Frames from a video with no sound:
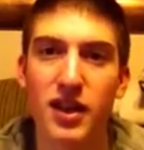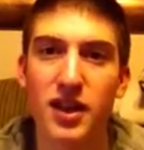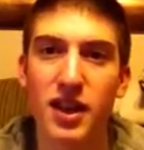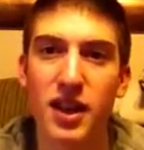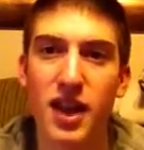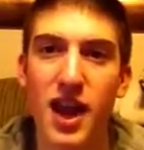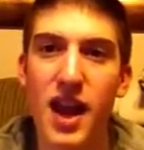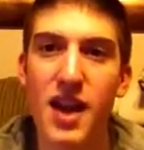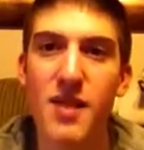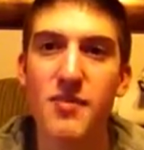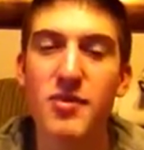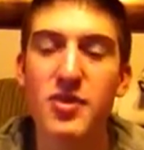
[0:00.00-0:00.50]
the
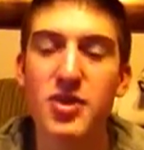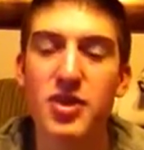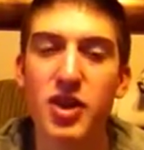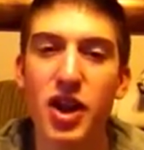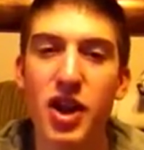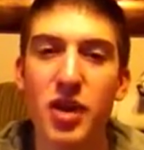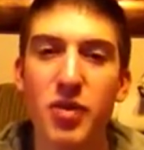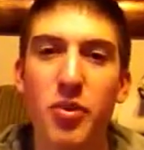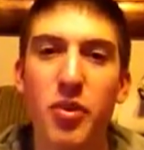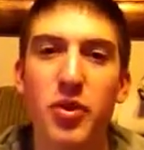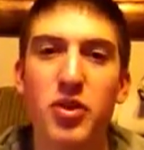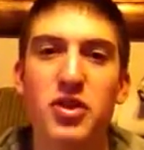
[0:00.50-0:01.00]
game's
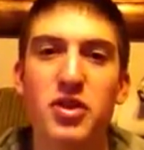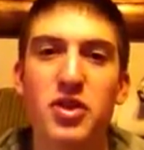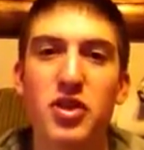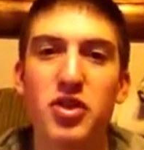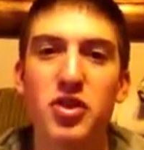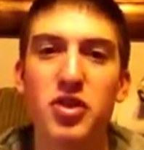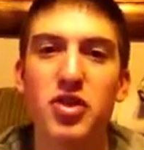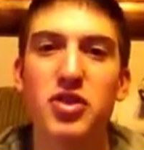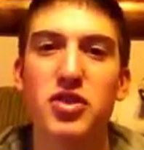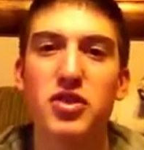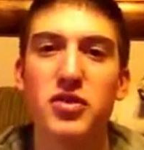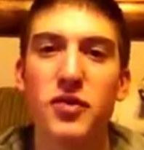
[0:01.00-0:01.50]
checkpoints are
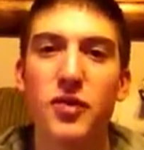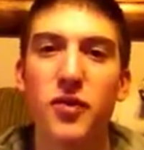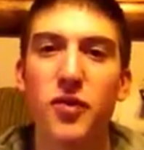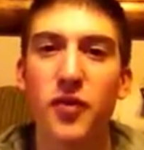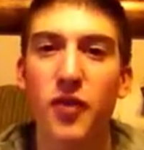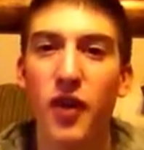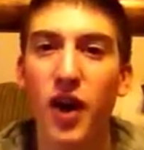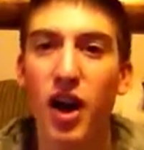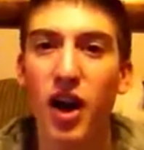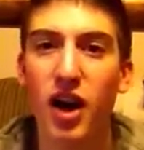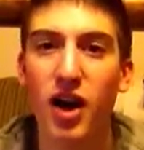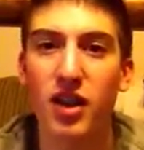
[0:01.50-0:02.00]
just
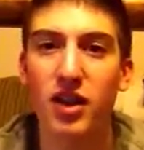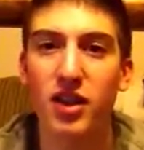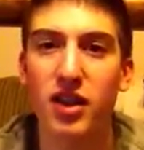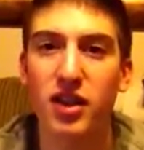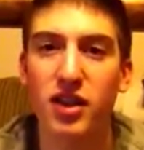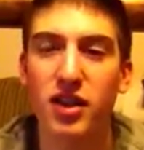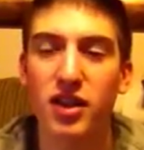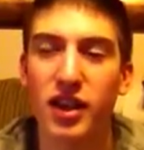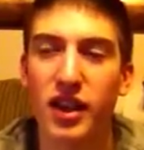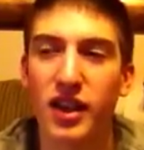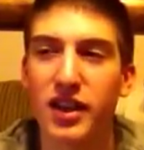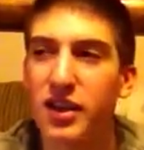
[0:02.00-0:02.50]
fucked.
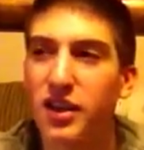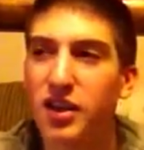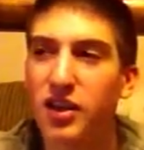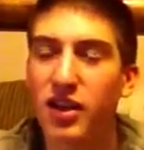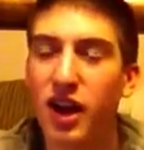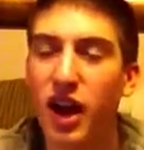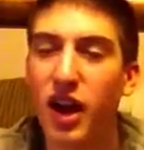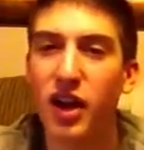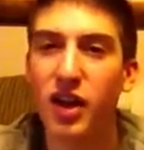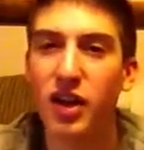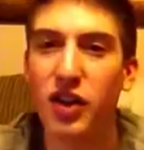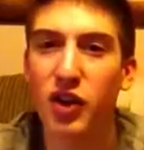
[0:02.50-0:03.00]
Like, they're
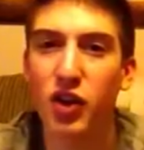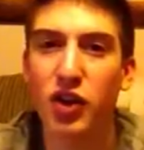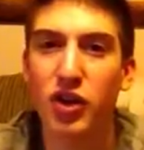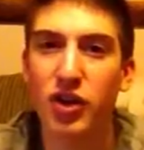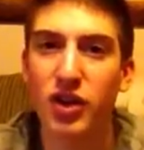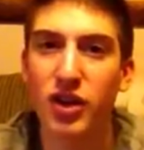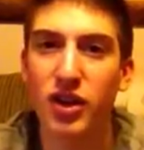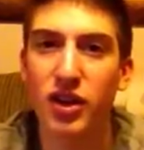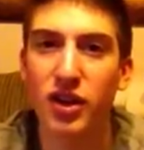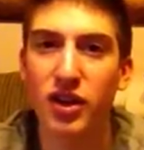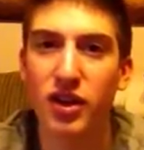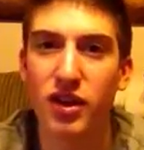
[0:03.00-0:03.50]
not
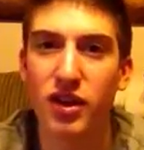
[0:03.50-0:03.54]
good.